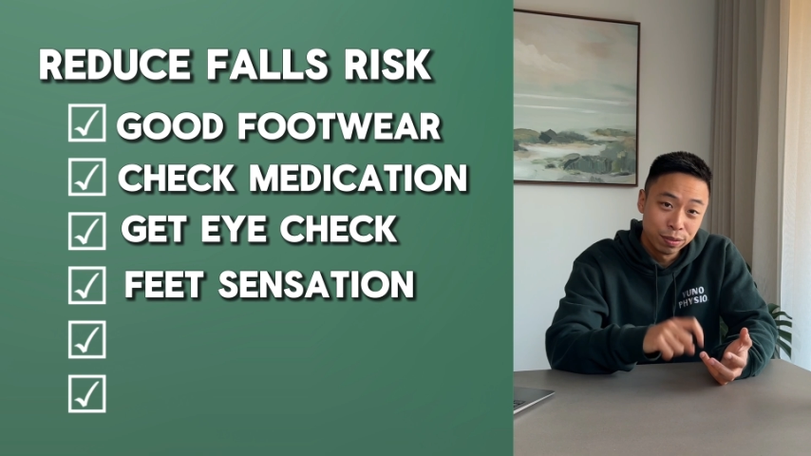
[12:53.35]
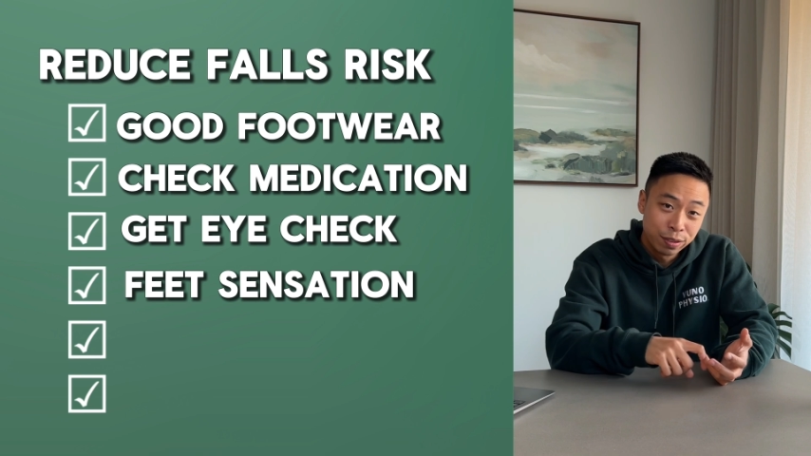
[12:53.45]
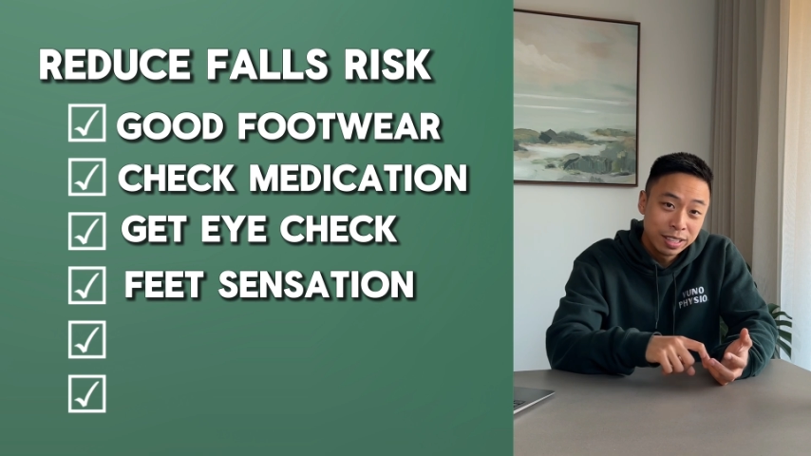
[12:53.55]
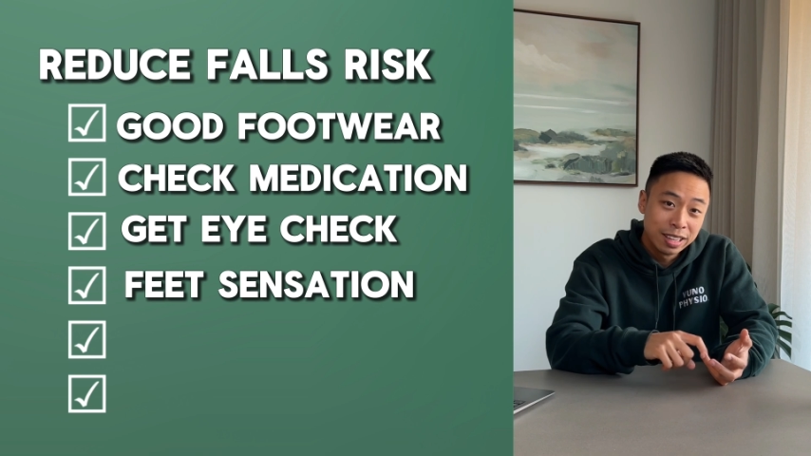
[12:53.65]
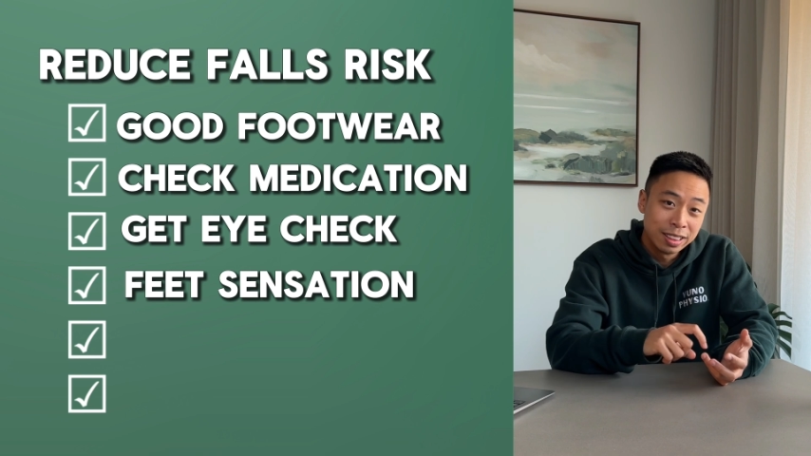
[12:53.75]

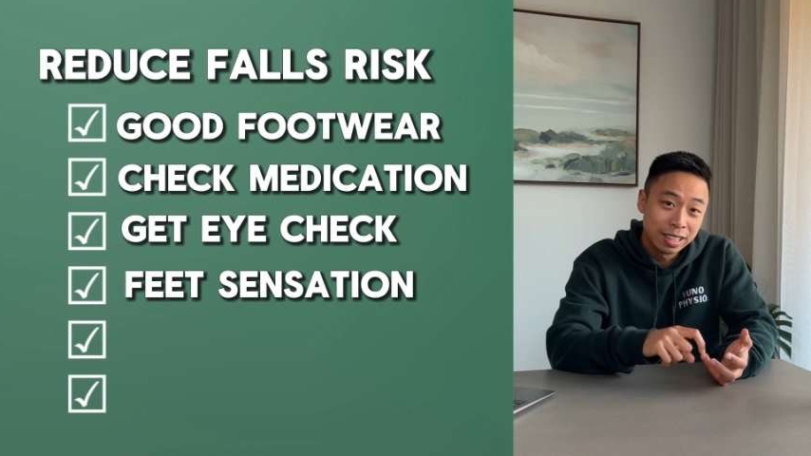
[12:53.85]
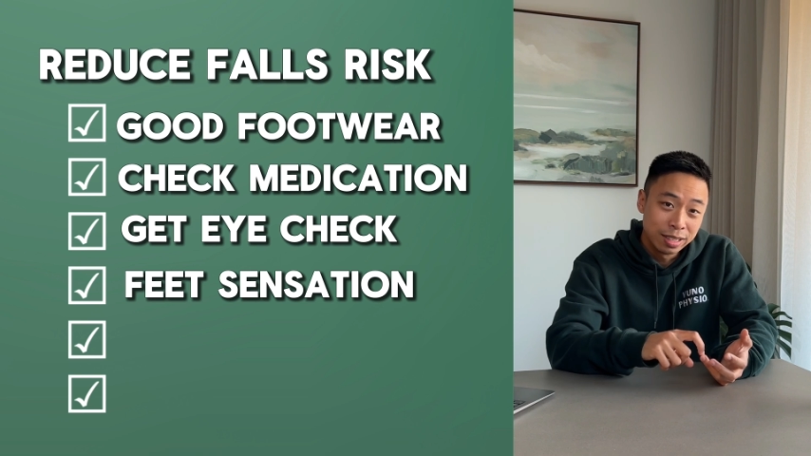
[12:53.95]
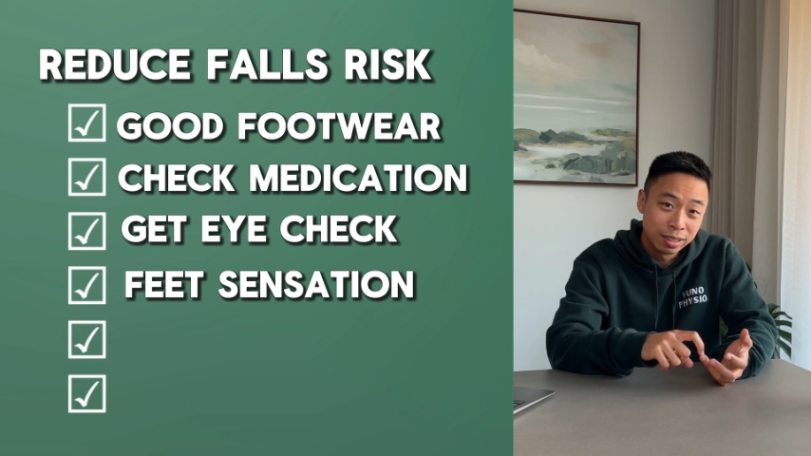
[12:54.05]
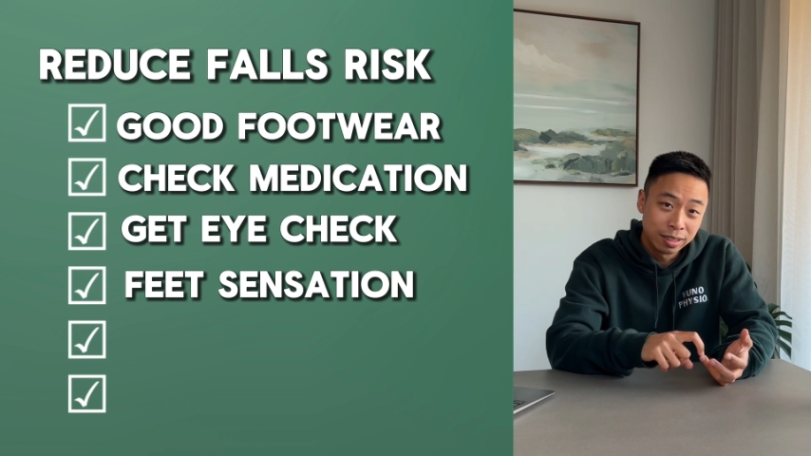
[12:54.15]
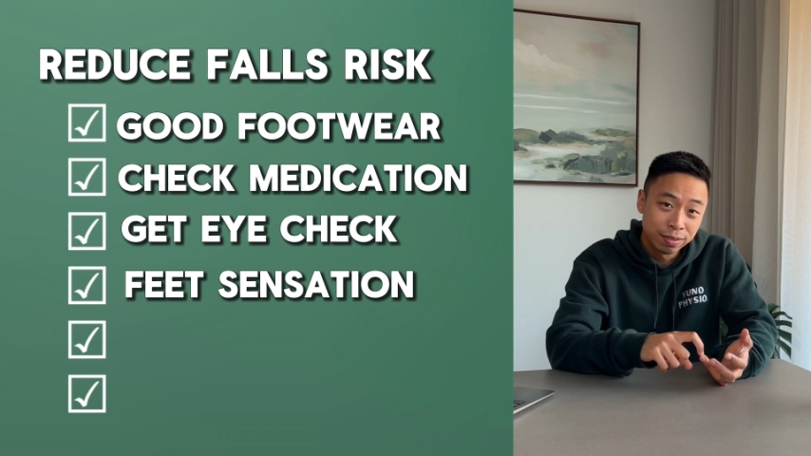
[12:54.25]
feet and that
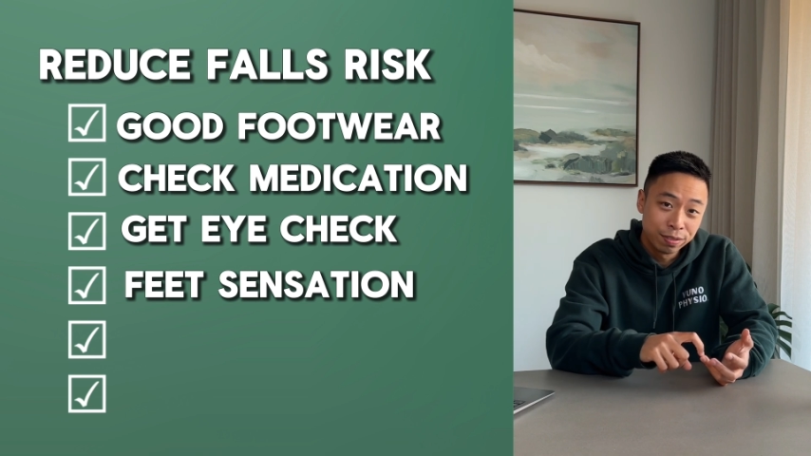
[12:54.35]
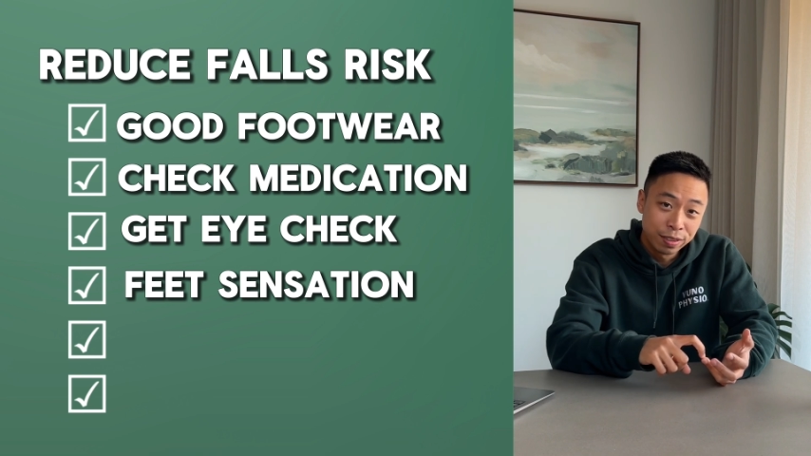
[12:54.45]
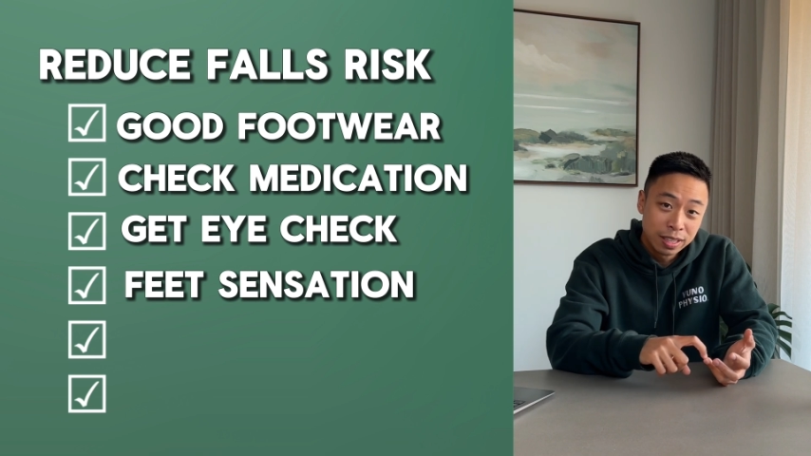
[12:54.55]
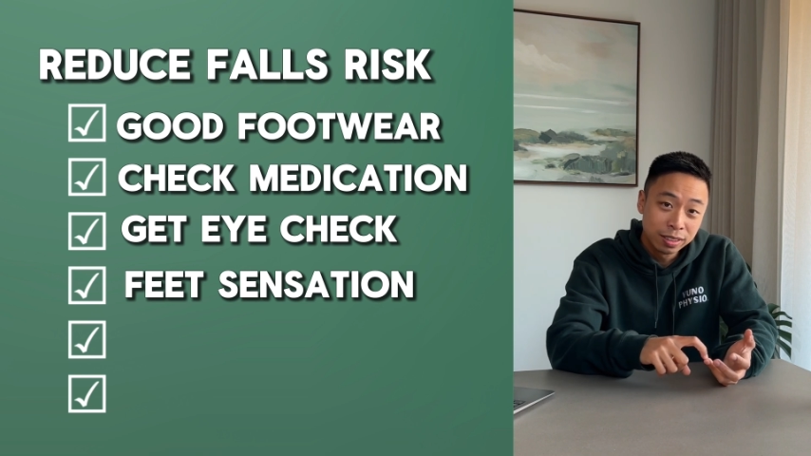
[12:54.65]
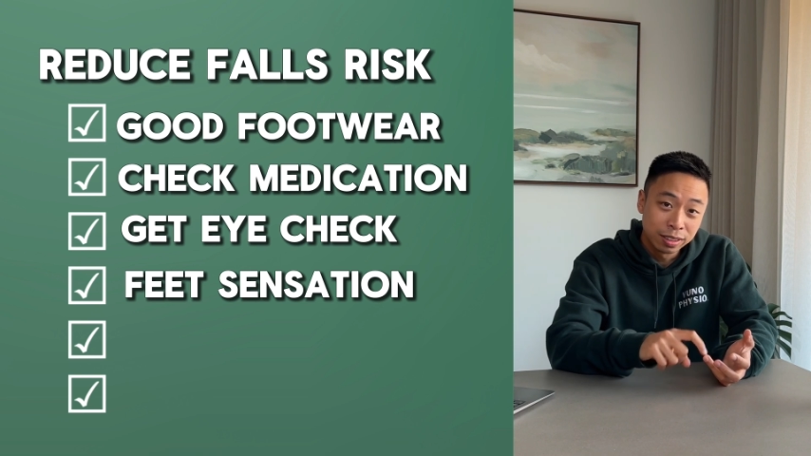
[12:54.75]
you can
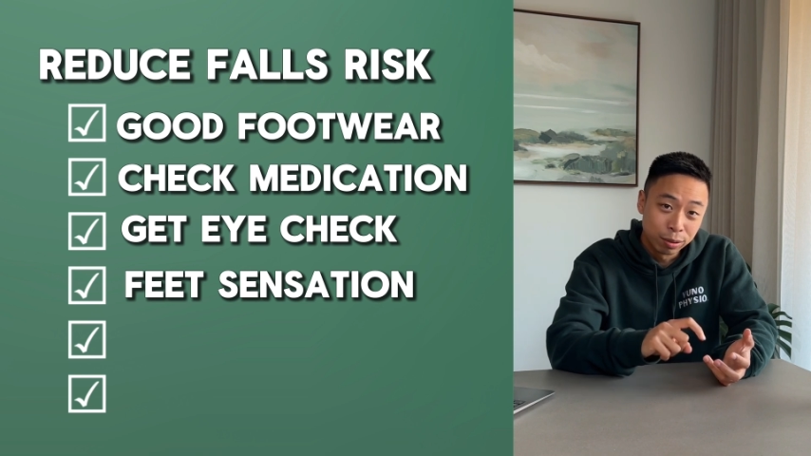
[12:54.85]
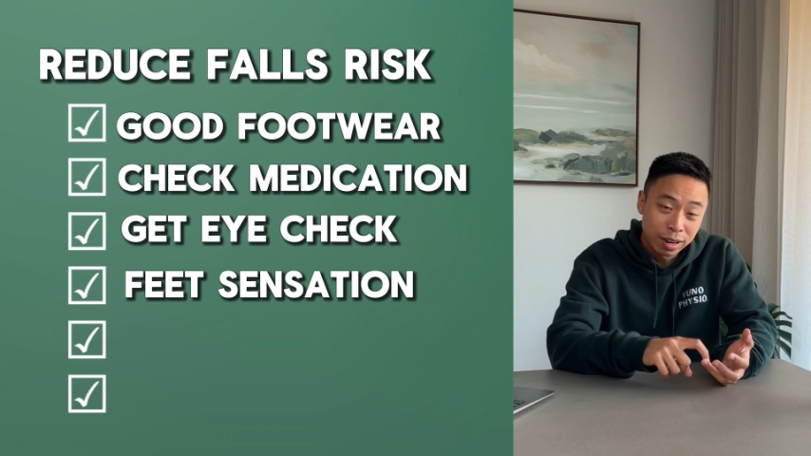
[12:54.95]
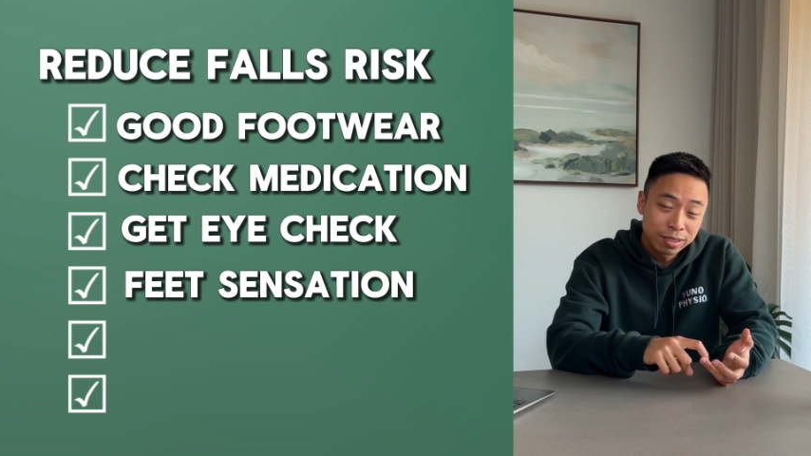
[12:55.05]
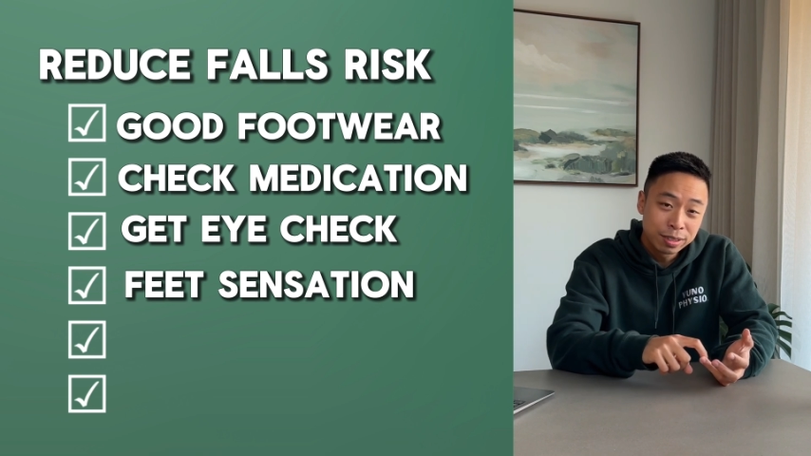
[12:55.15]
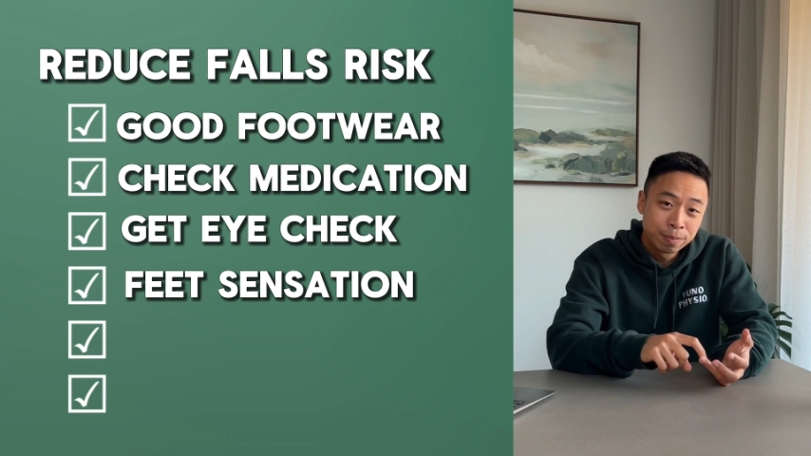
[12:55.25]
feel the
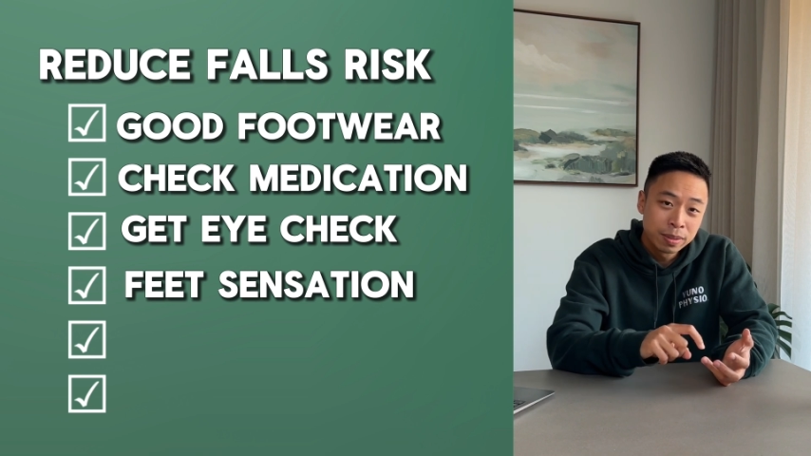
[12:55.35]
ground.